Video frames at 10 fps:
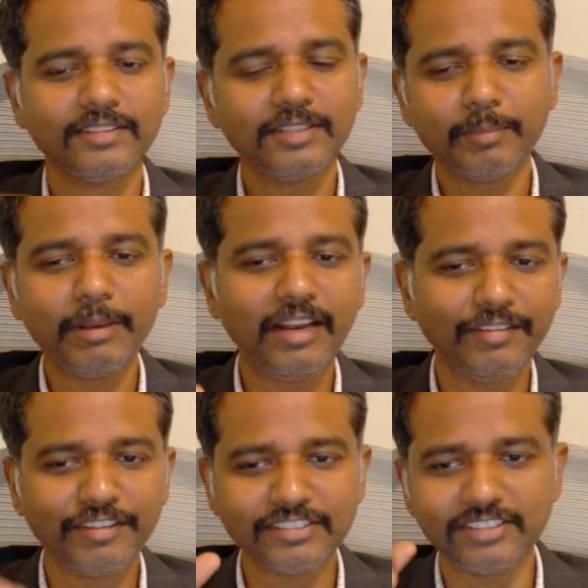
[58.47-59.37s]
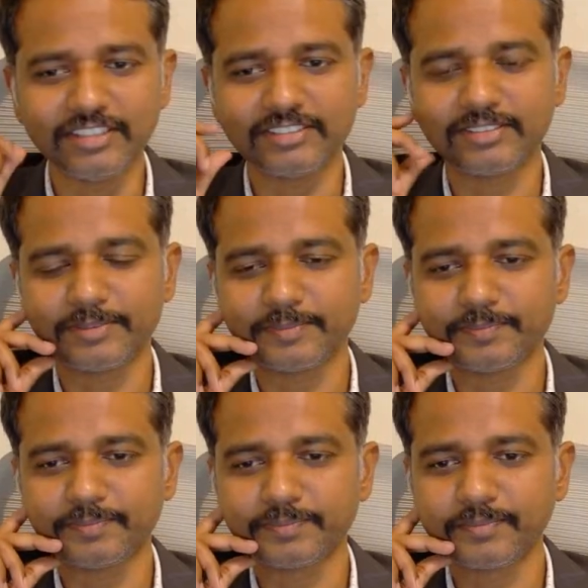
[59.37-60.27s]
The belief is this:
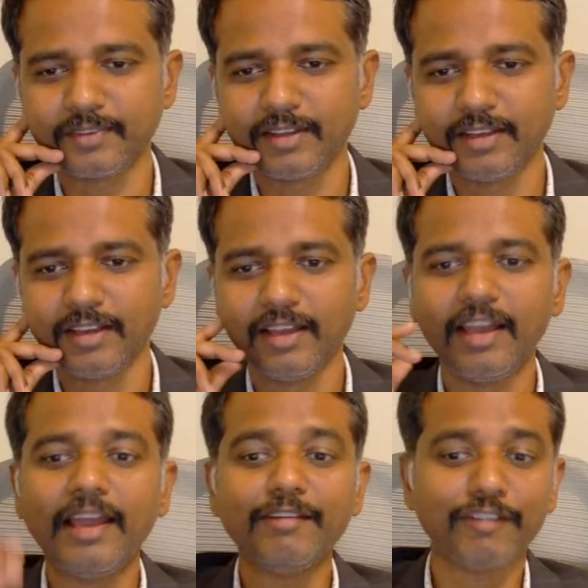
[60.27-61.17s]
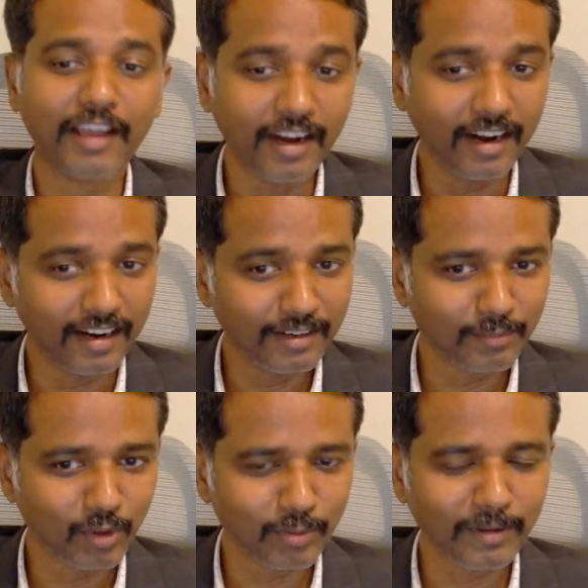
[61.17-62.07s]
if I
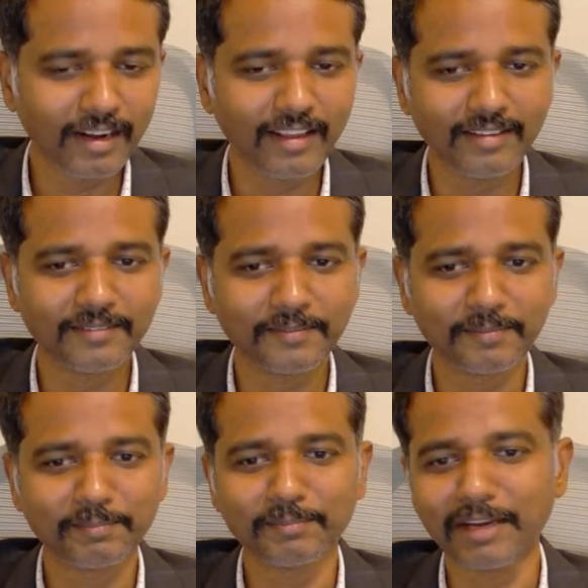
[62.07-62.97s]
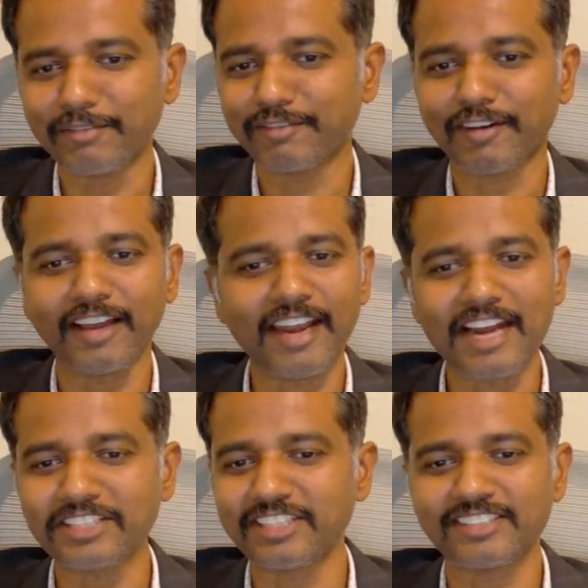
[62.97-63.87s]
earn more money, my
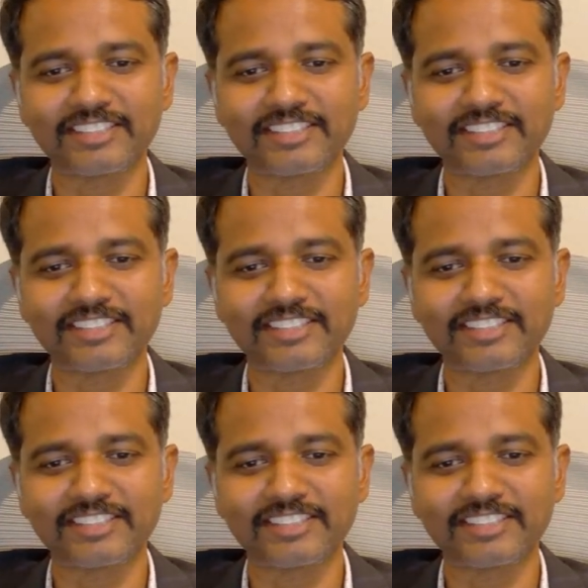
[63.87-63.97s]
financial